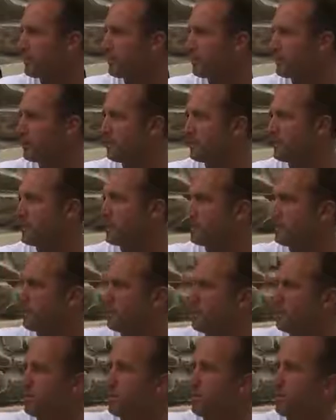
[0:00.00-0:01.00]

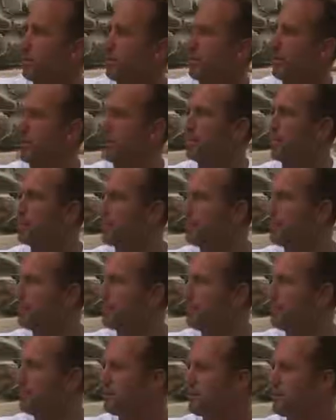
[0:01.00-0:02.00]

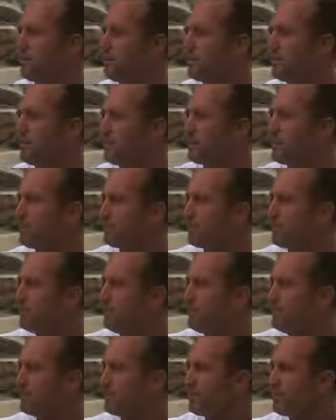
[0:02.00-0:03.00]

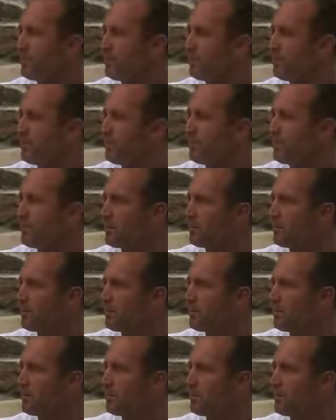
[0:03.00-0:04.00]

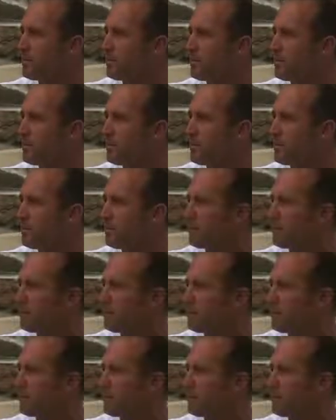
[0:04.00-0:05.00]

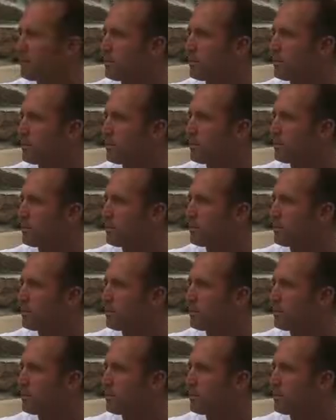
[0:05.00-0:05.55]
(silent)